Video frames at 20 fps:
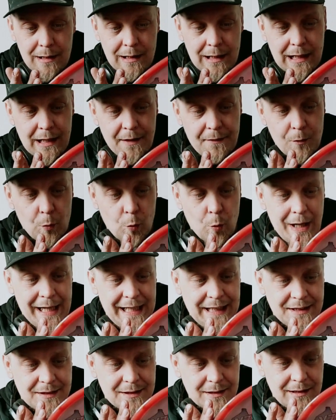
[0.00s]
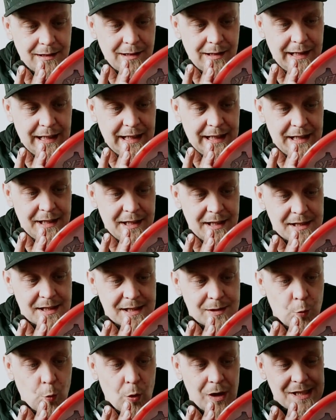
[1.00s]
The weight in it
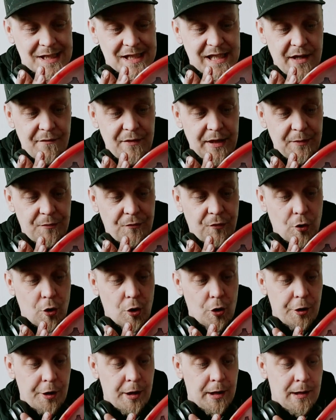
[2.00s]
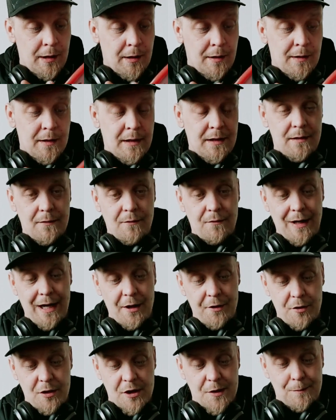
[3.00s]
is 174,
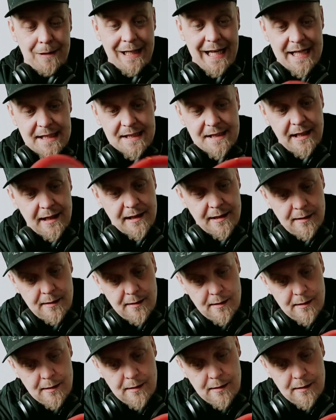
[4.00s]
Founders plastic.